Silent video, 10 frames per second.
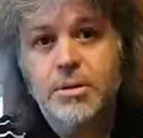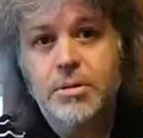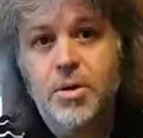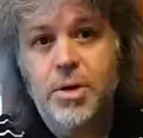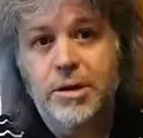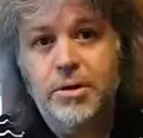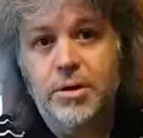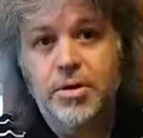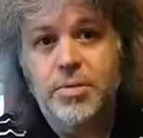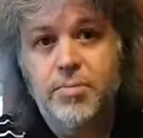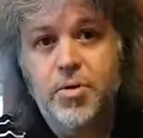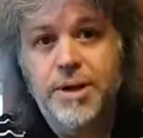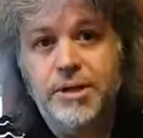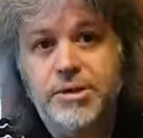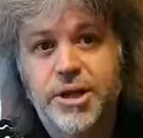Go out and learn more
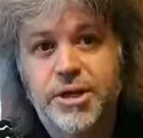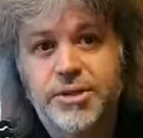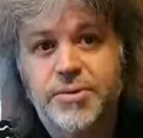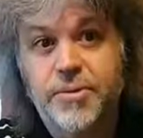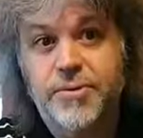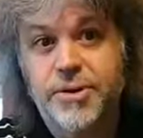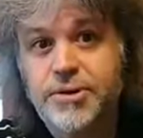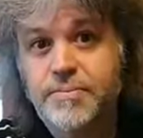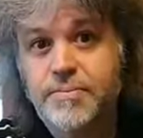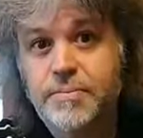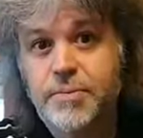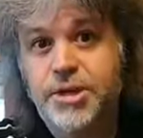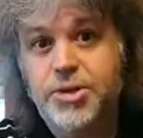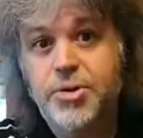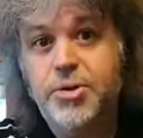about Tanystropheus. Make
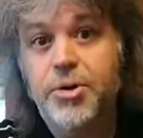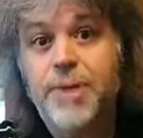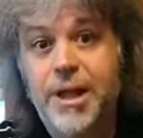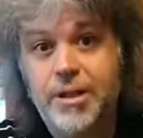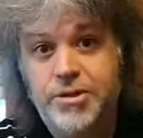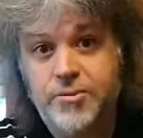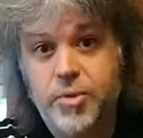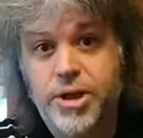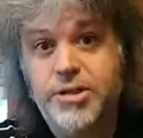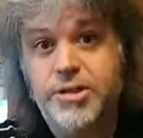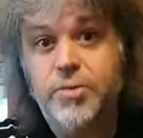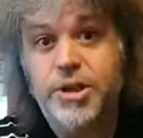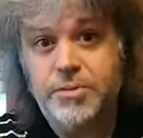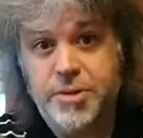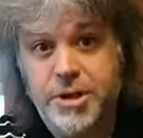sure your balance of weight is in the
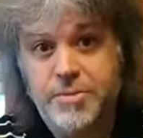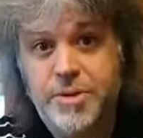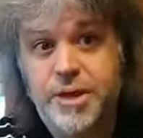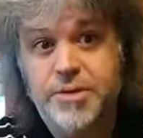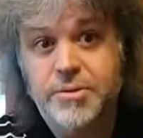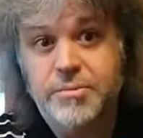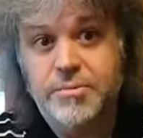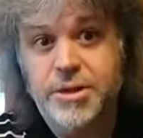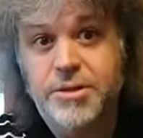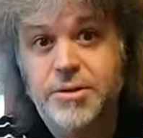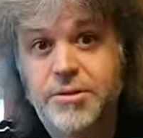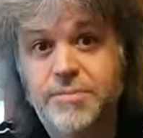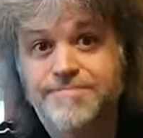right place too.